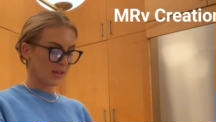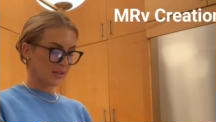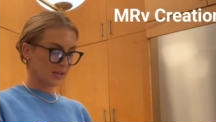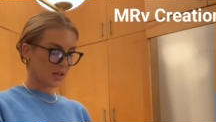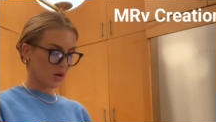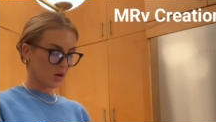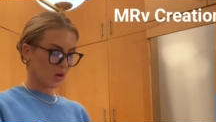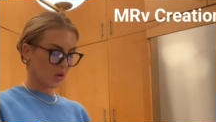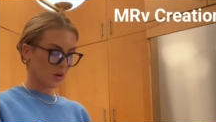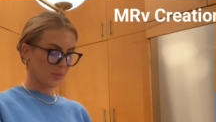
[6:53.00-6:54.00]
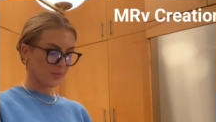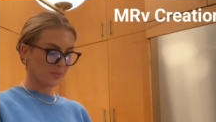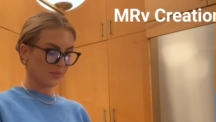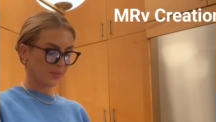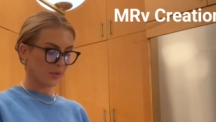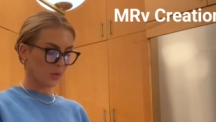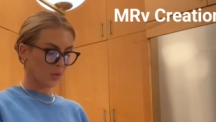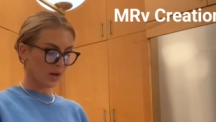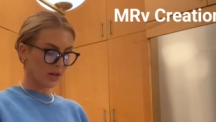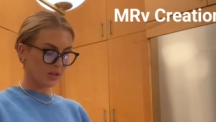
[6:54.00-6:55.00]
So
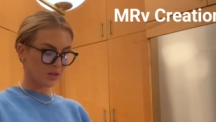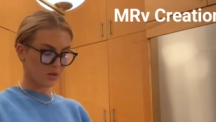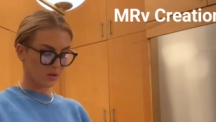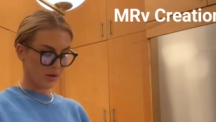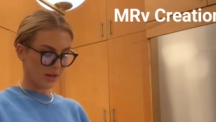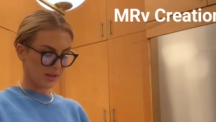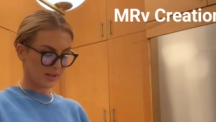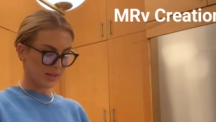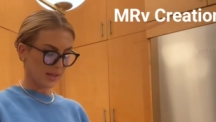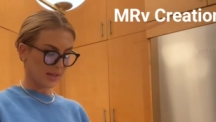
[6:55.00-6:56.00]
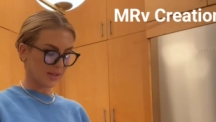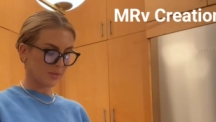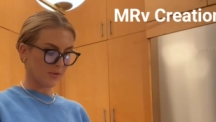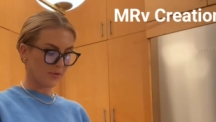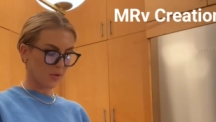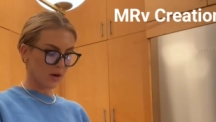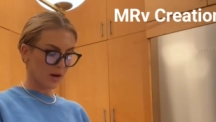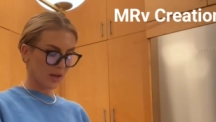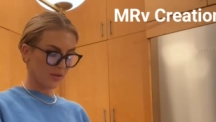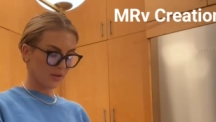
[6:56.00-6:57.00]
what I do is, is before
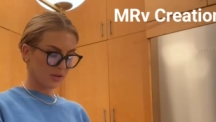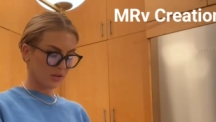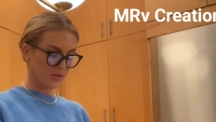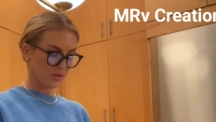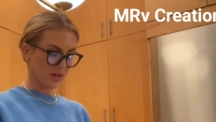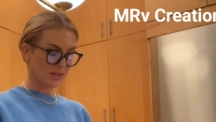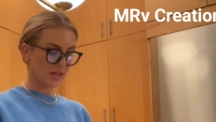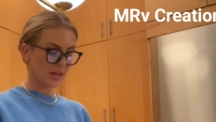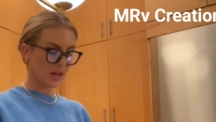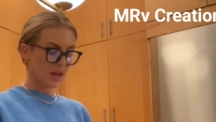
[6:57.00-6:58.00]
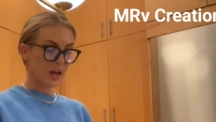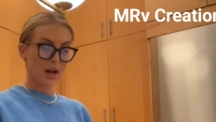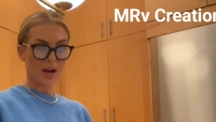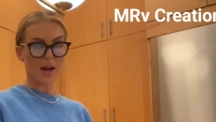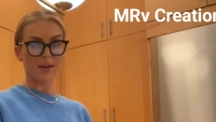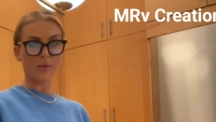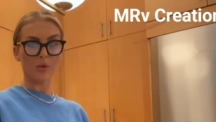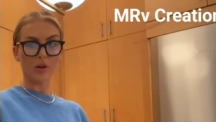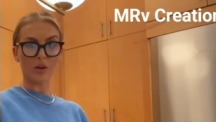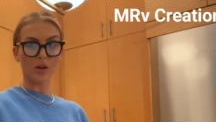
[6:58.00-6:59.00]
I even do the dressing, I
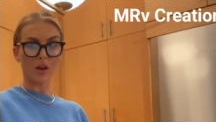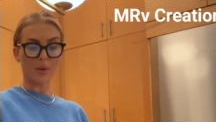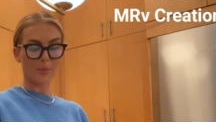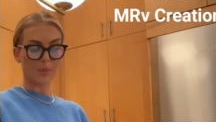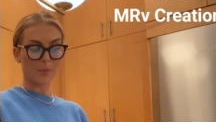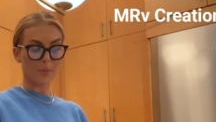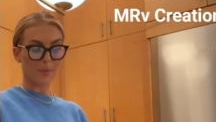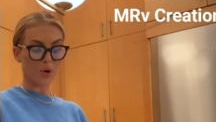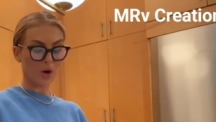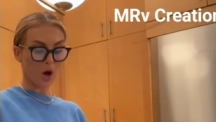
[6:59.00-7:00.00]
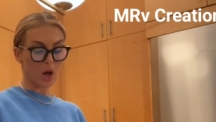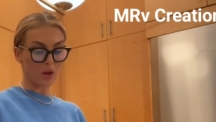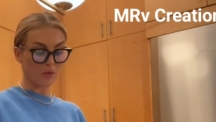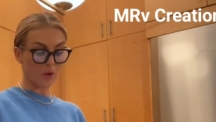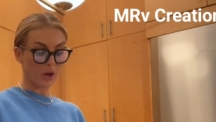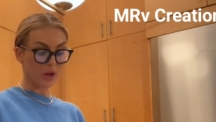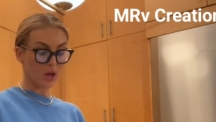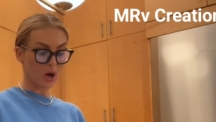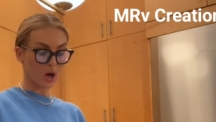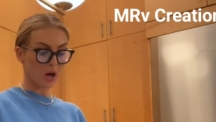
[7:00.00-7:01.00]
will put olive
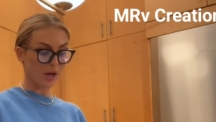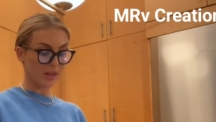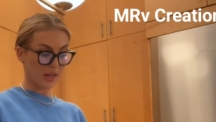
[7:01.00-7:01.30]
oil on